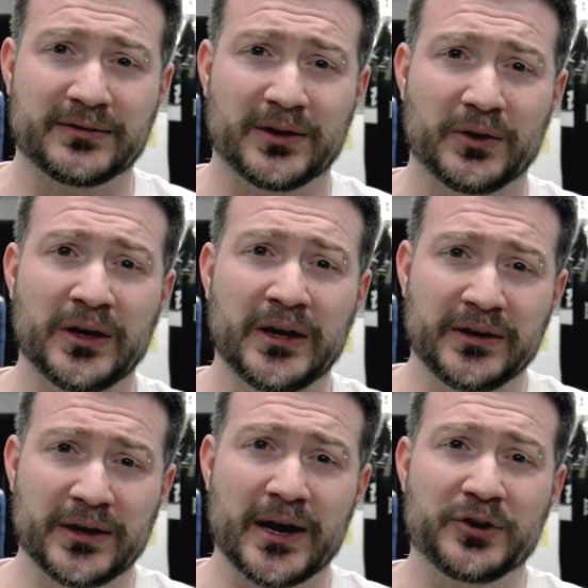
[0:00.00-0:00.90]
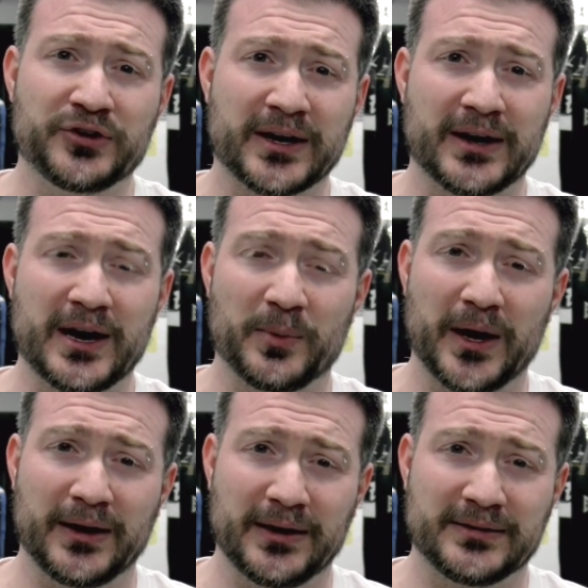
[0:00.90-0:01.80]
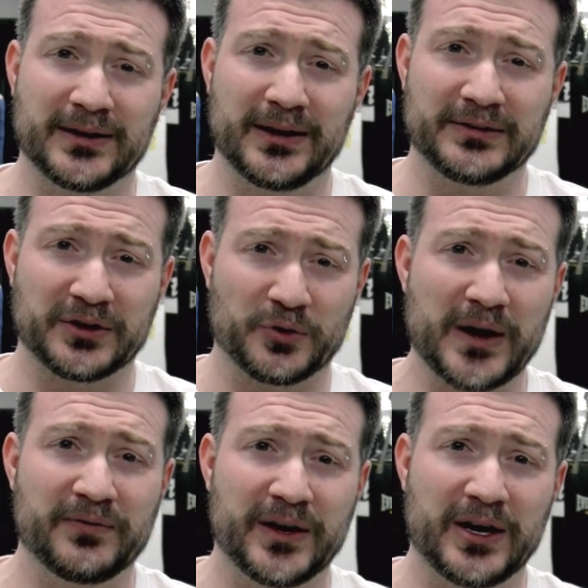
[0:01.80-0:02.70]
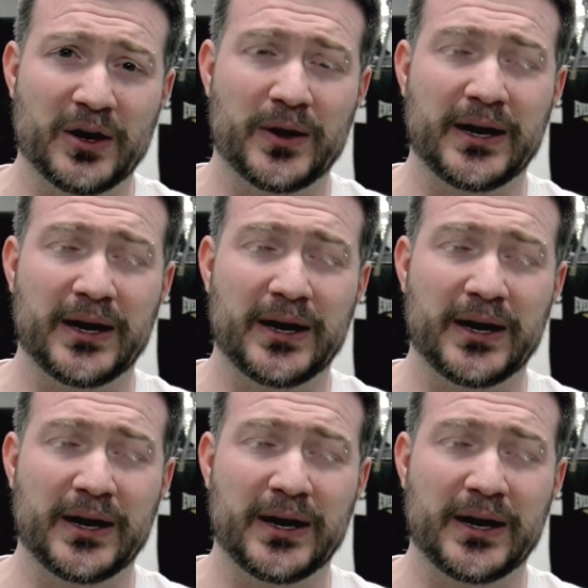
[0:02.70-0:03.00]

So you ought to check it out, man. It's a great video,